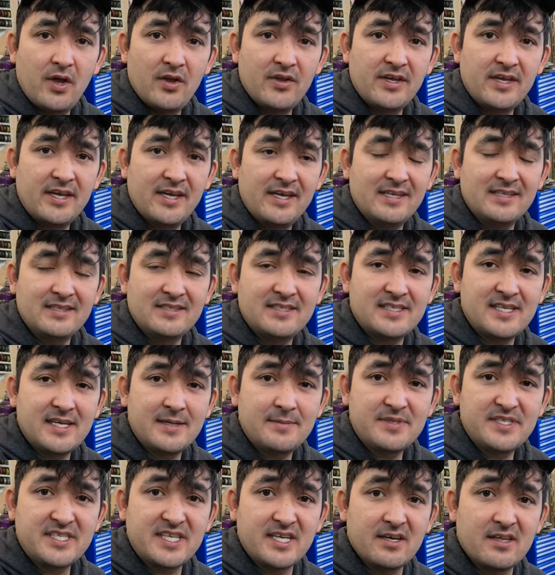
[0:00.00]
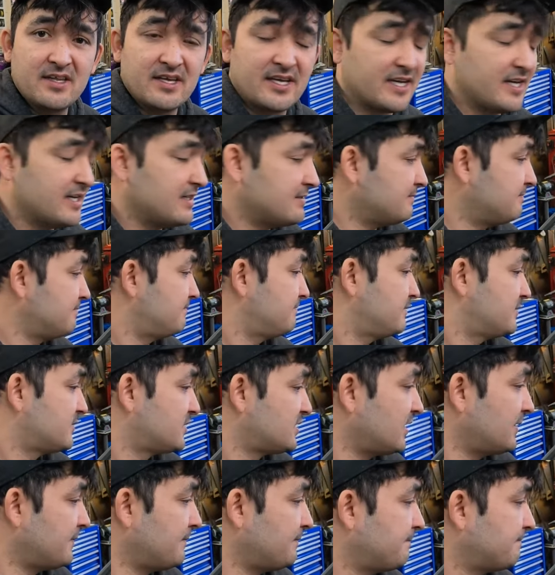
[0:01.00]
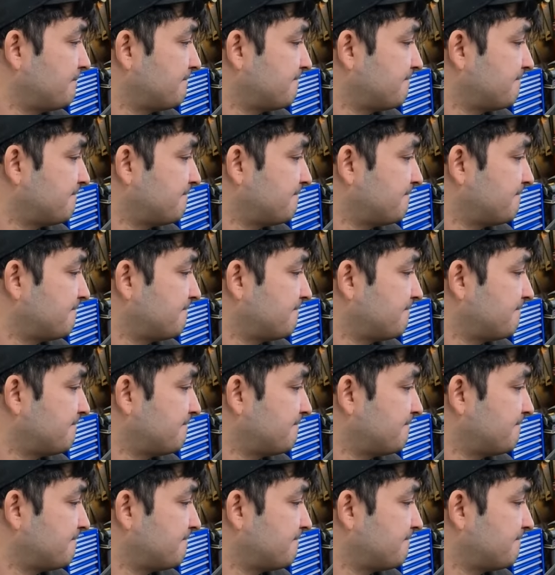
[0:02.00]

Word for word: welding it and seam sealing it. So